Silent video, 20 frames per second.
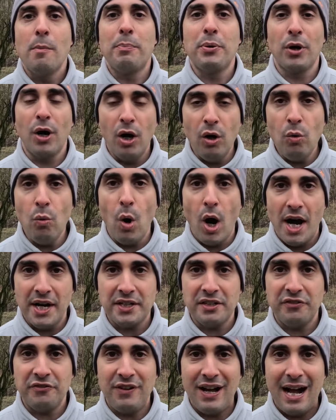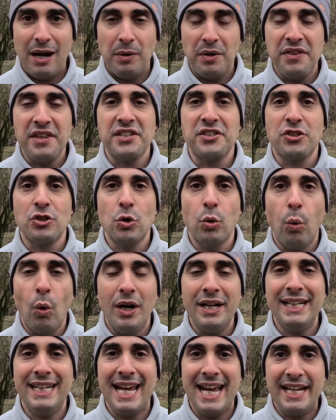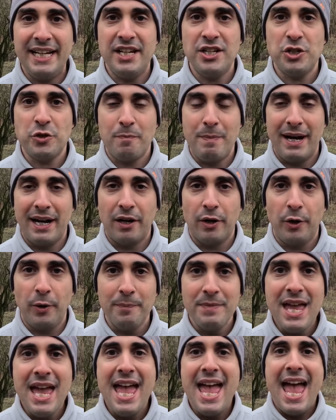Pro Waterfowl with its 28-inch barrel.